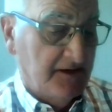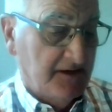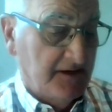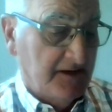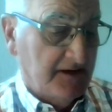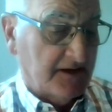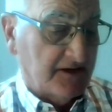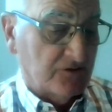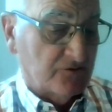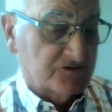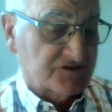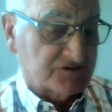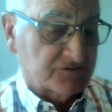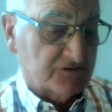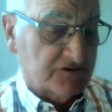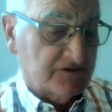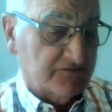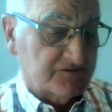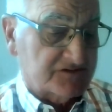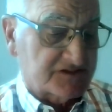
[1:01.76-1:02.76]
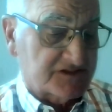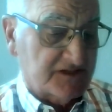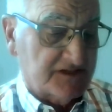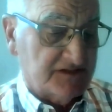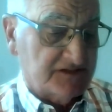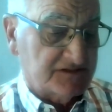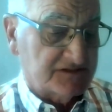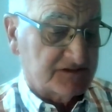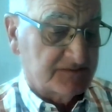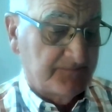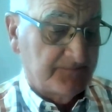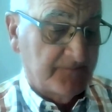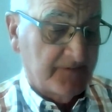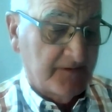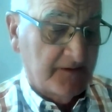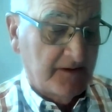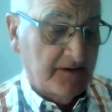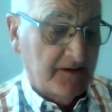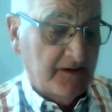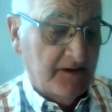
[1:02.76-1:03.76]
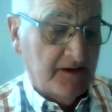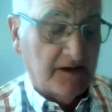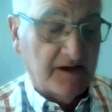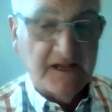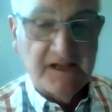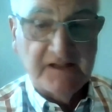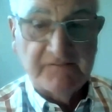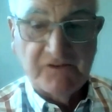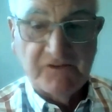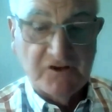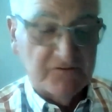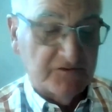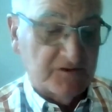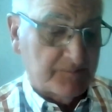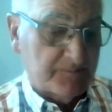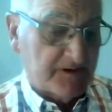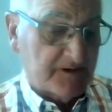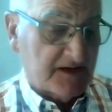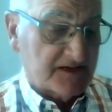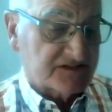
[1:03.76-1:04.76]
and also overseas. I have over the past